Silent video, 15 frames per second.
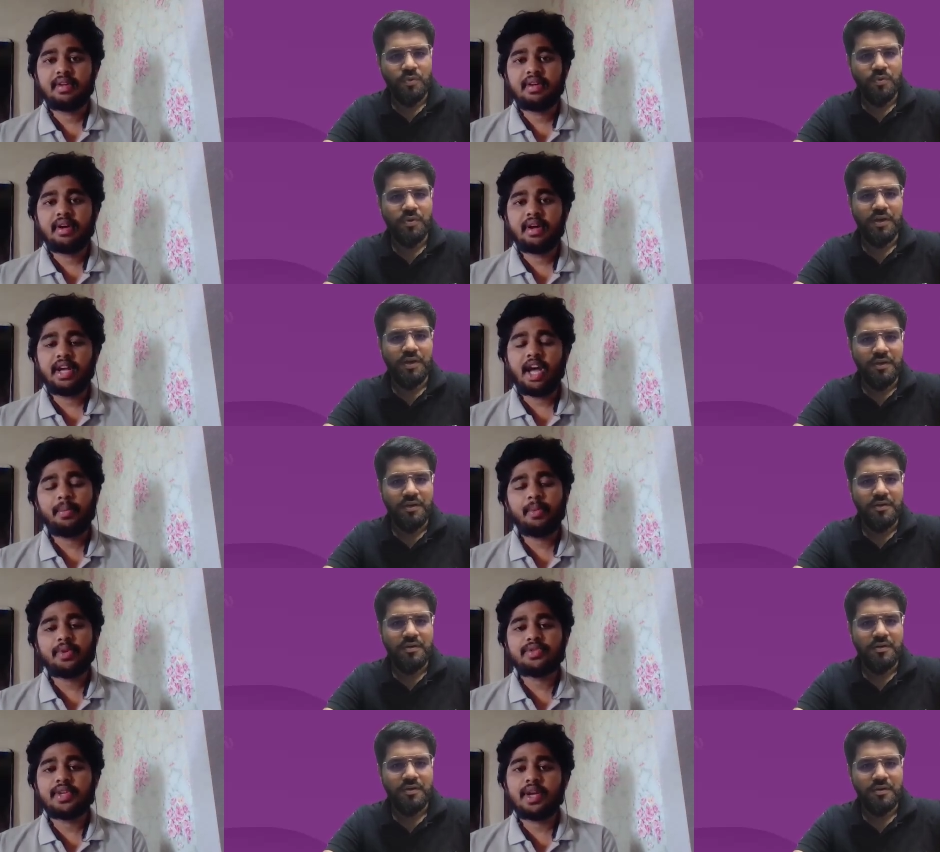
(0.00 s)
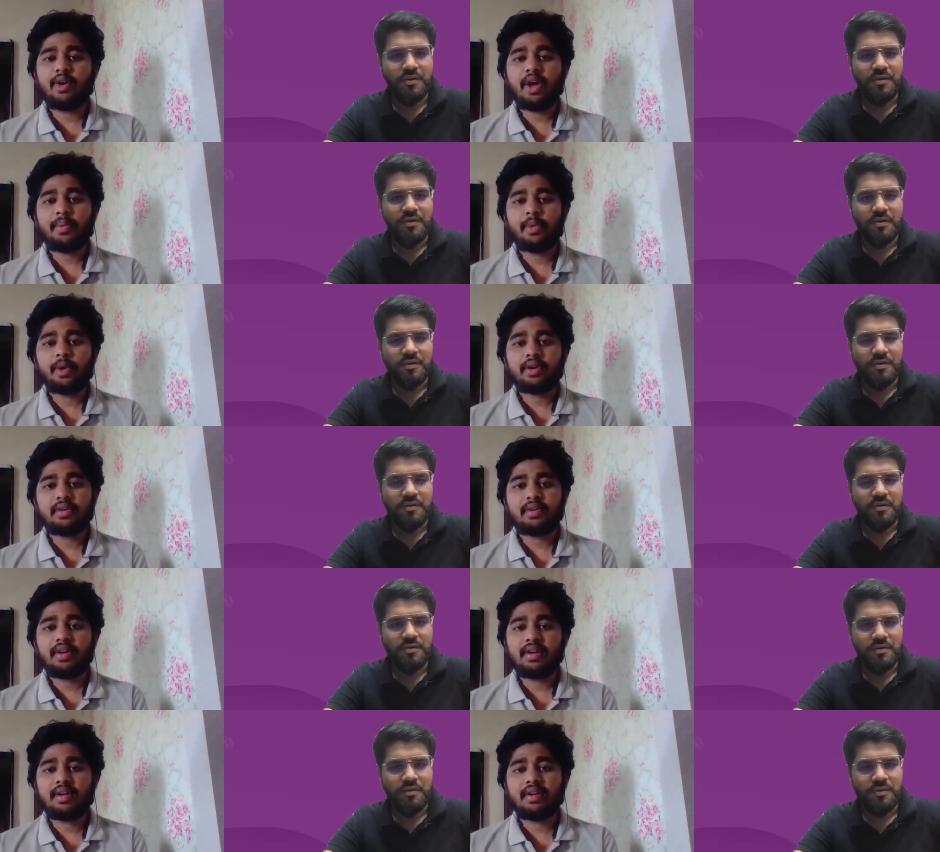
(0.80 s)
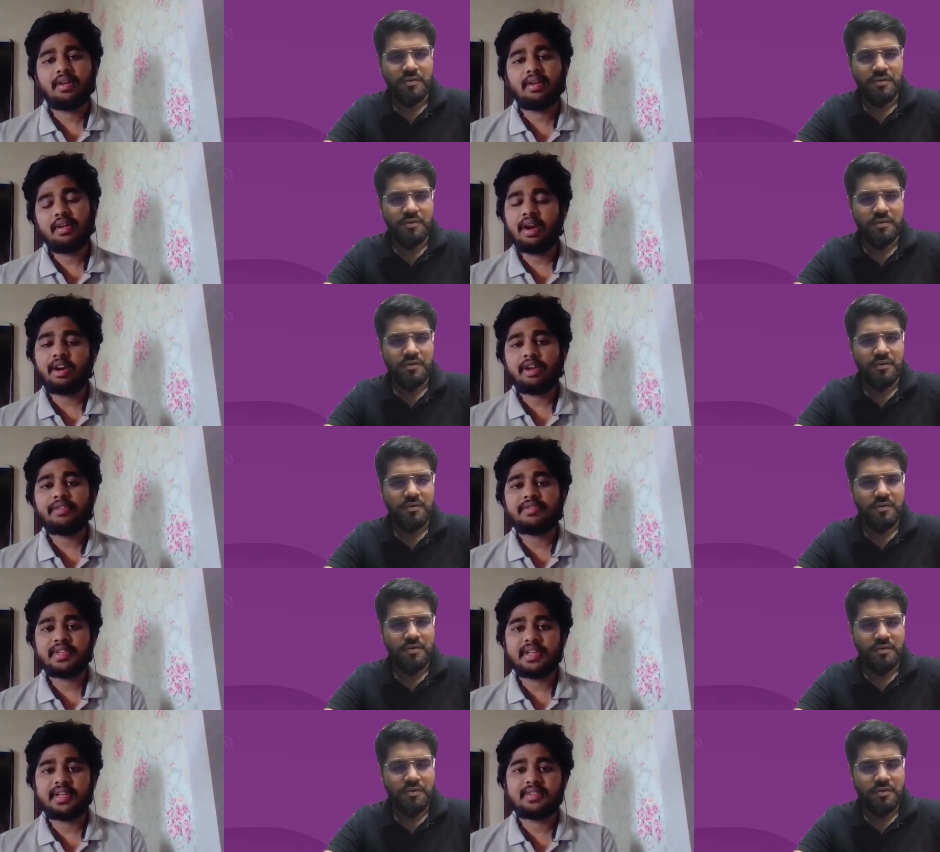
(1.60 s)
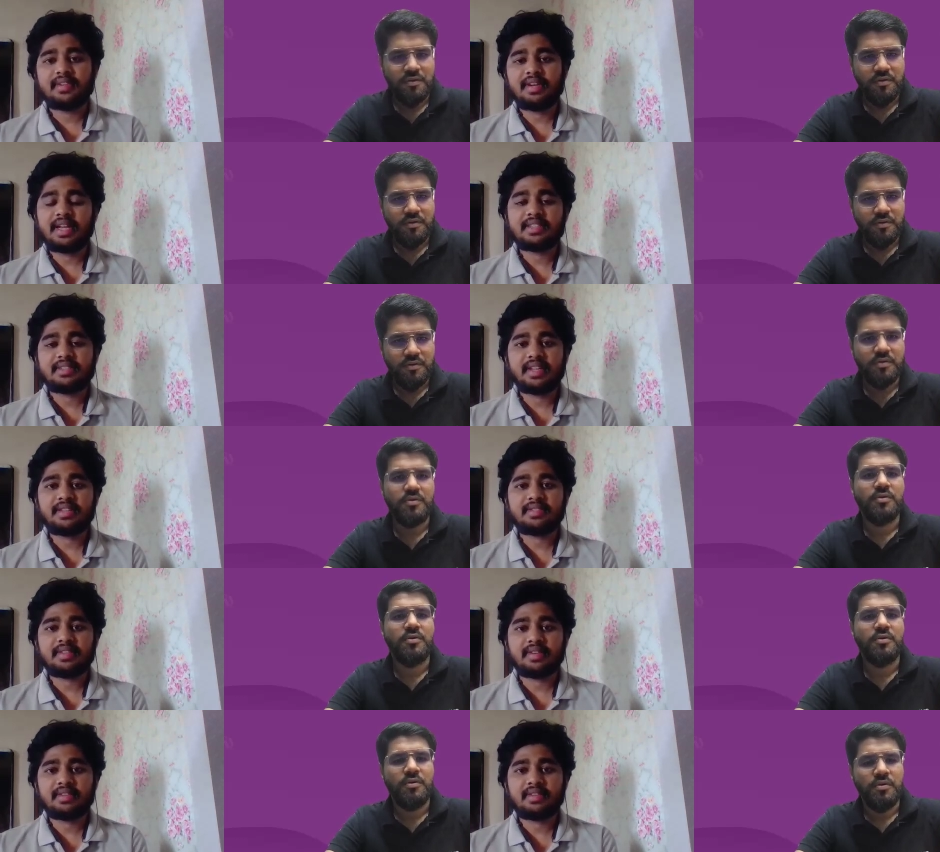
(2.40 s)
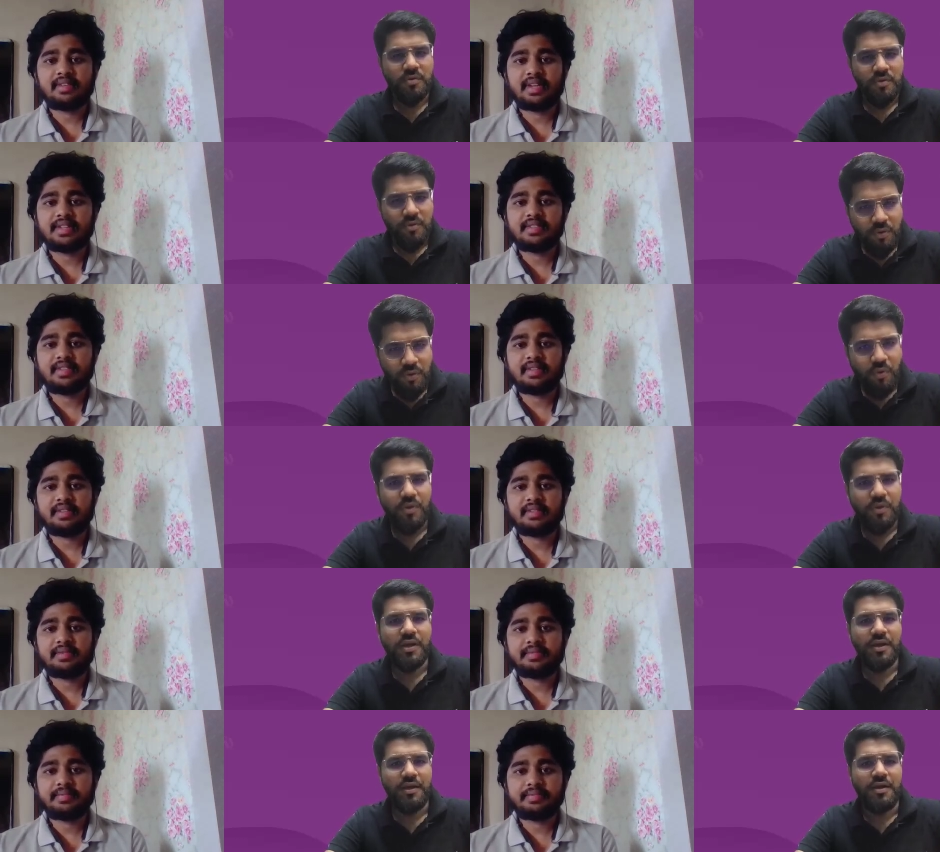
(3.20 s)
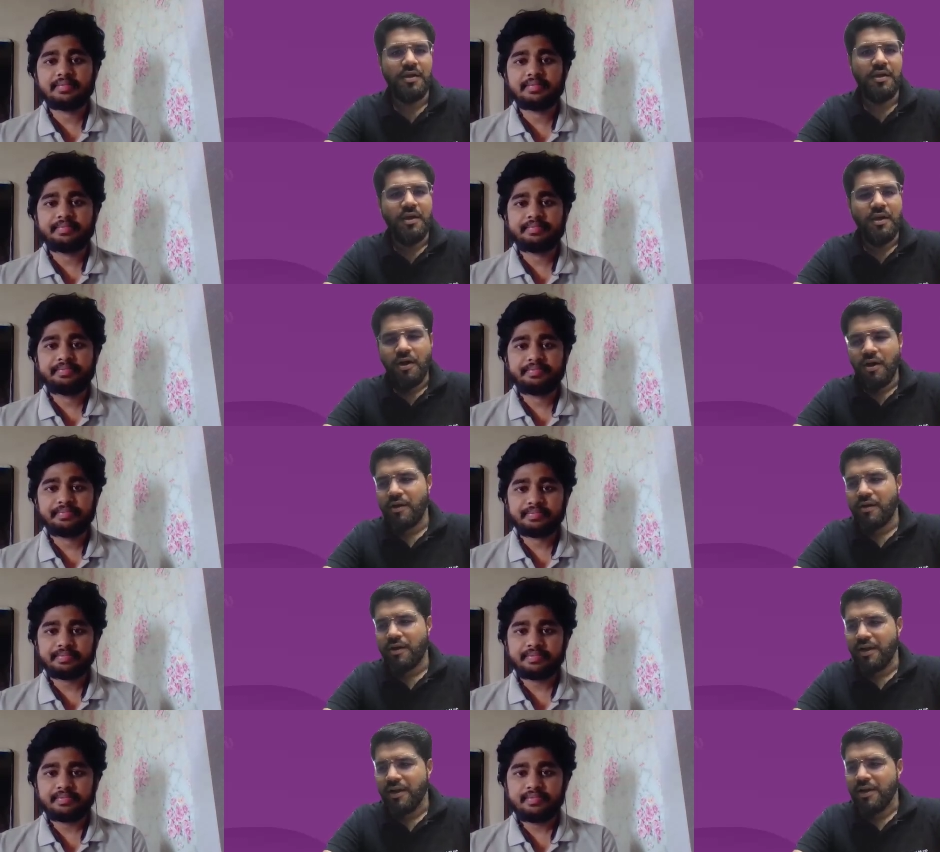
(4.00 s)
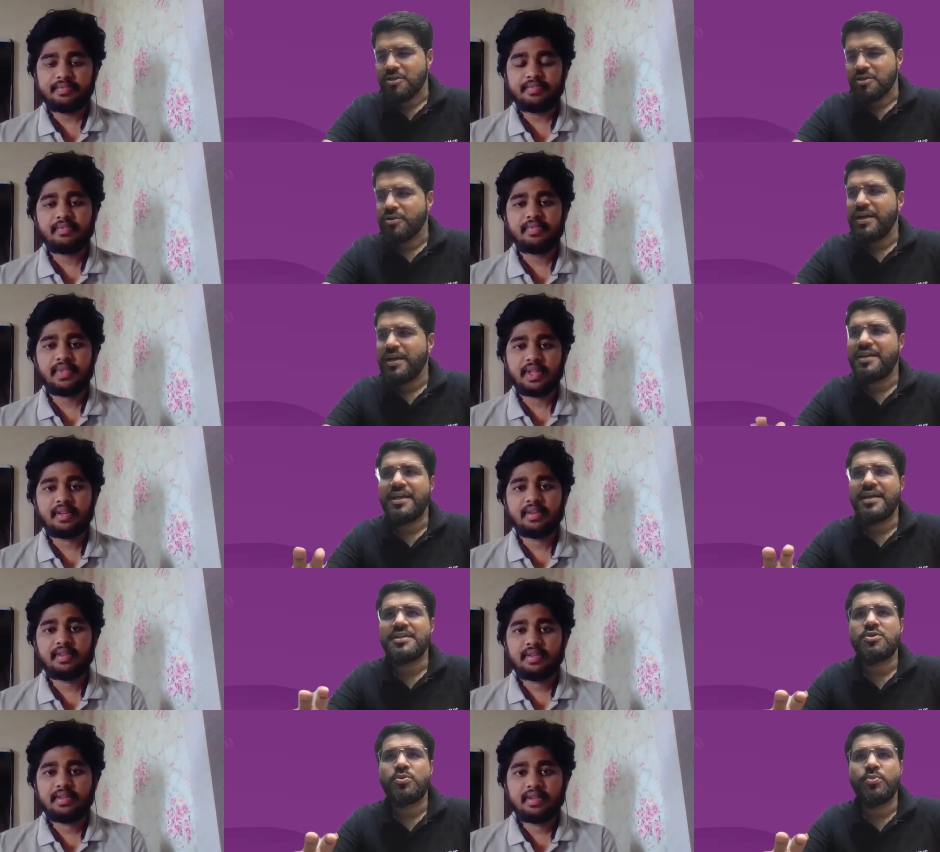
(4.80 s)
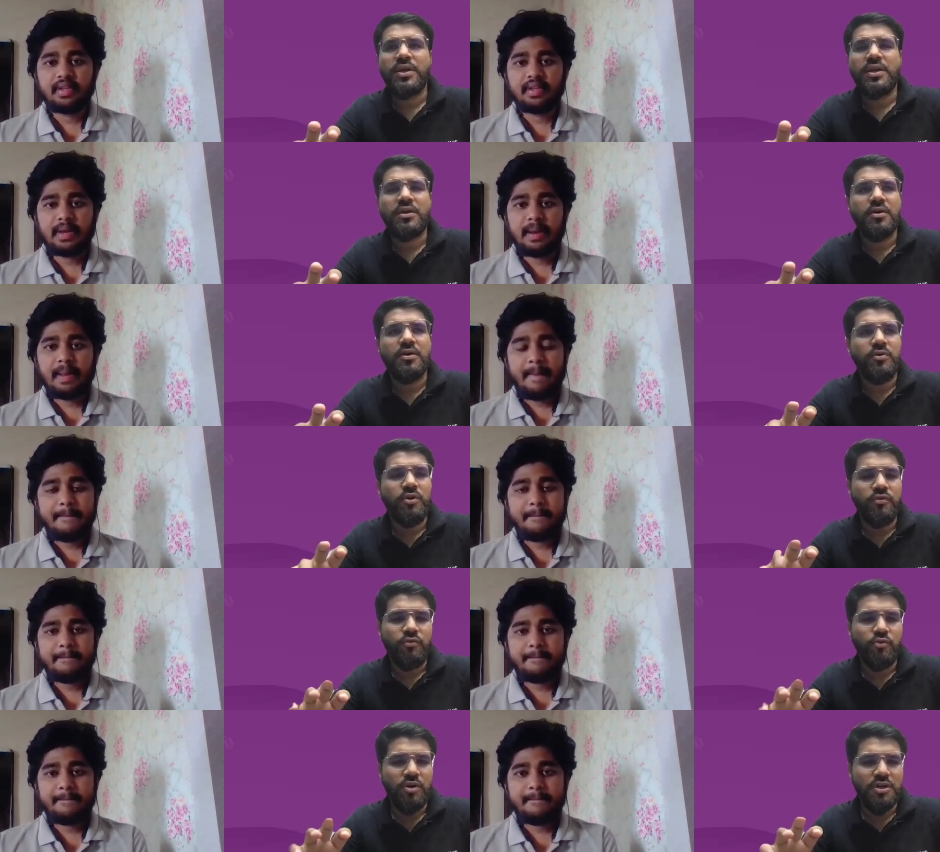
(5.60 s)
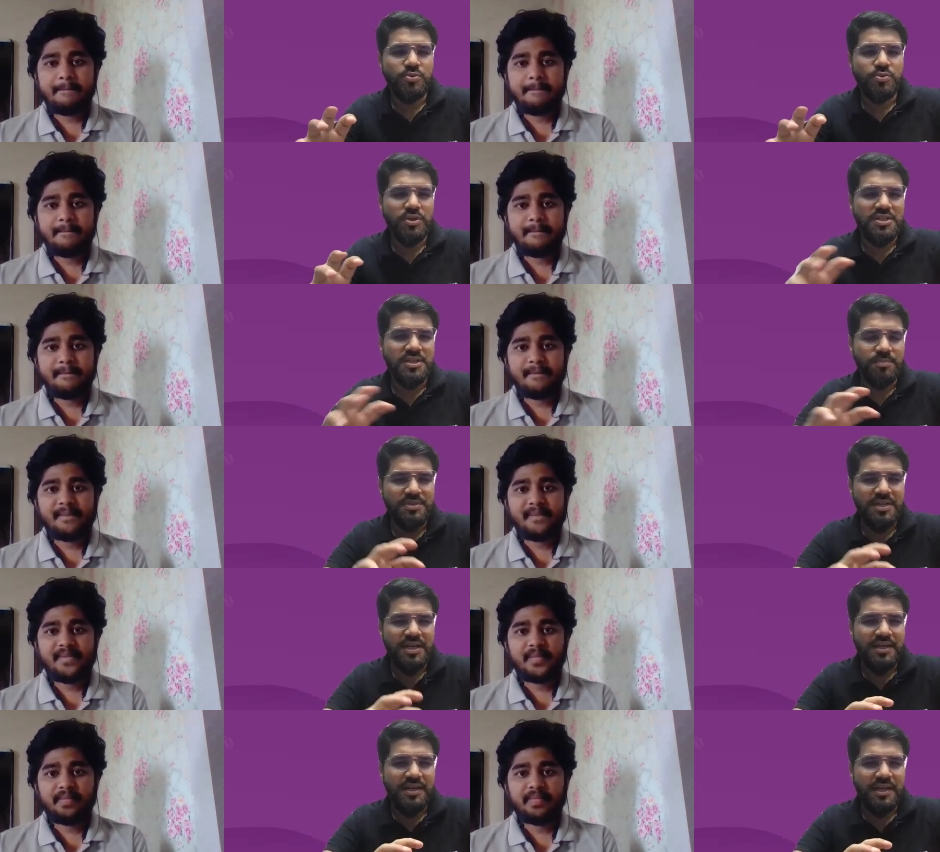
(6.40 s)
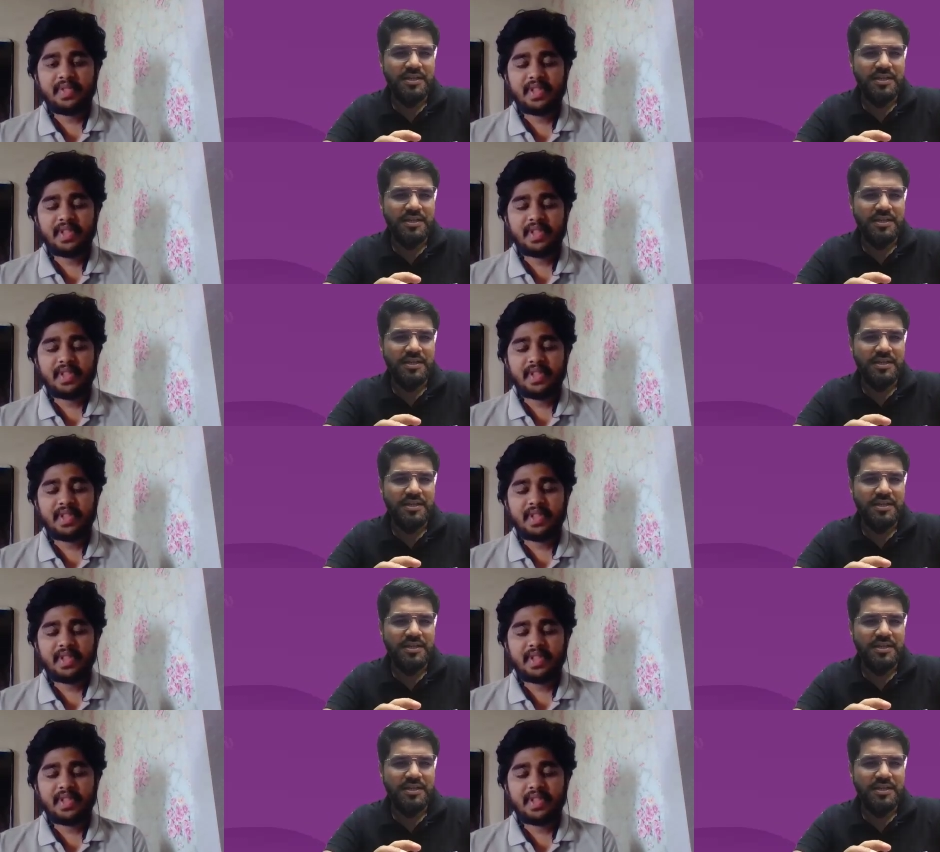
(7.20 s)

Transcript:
Speaker 1: Okay. I almost gave almost a uh, lot of sets, less tests. Test. Okay. All right. So in test,
Speaker 2: were you, your focus was subject